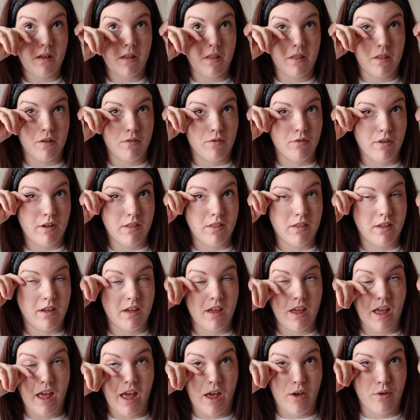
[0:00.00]
the
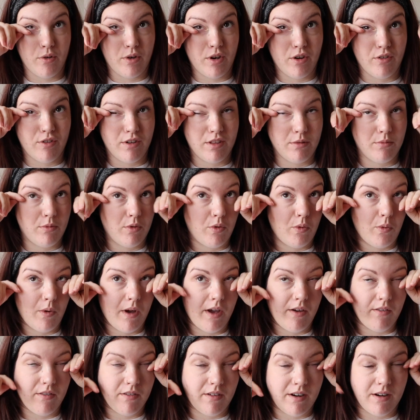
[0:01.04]
algorithm or
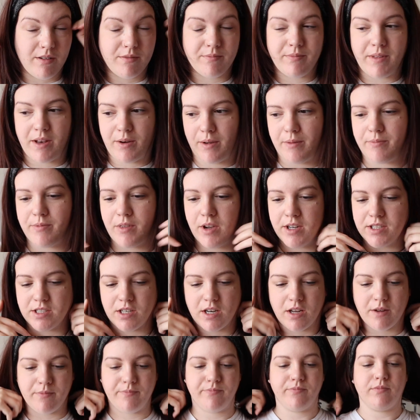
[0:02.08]
whatever out. Anyway, I don't
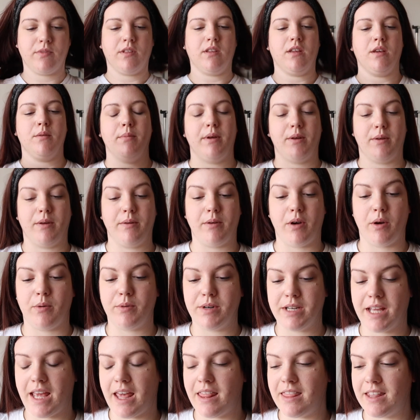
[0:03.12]
know. But anyway, I want
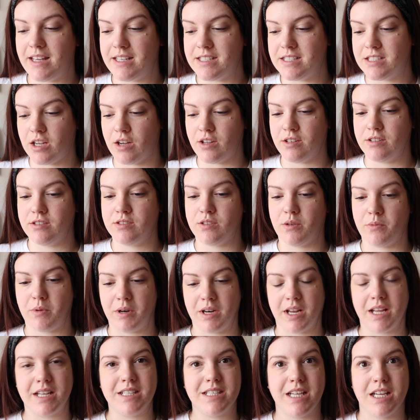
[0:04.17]
to get this done, so I'm going
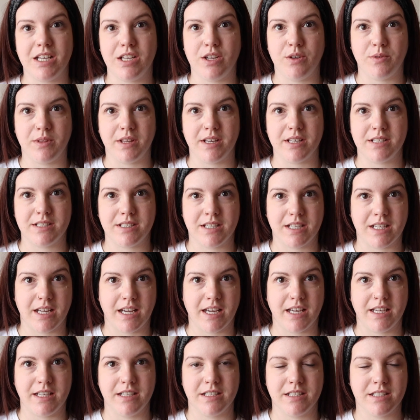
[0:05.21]
to continue with this
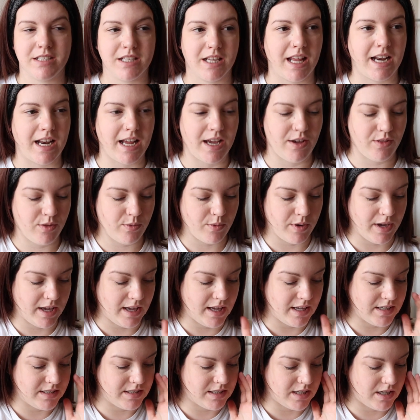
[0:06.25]
today to get it out of the way
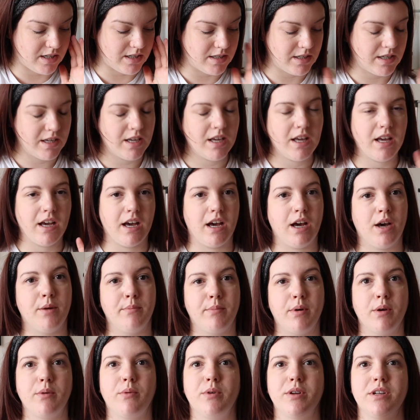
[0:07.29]
and done. But
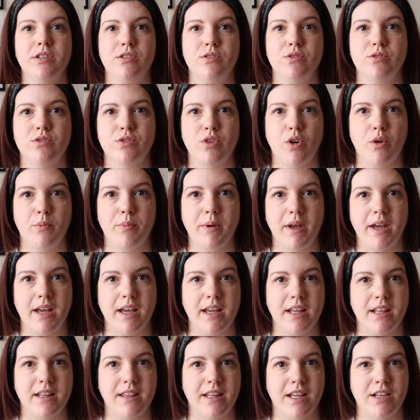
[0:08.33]
I wanted to stop
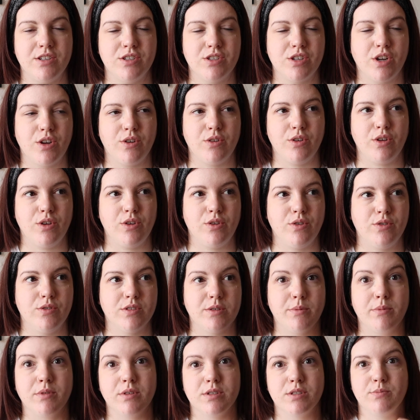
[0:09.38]
and then show you
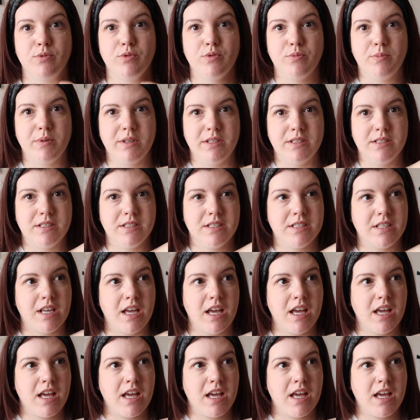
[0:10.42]
some of the small biz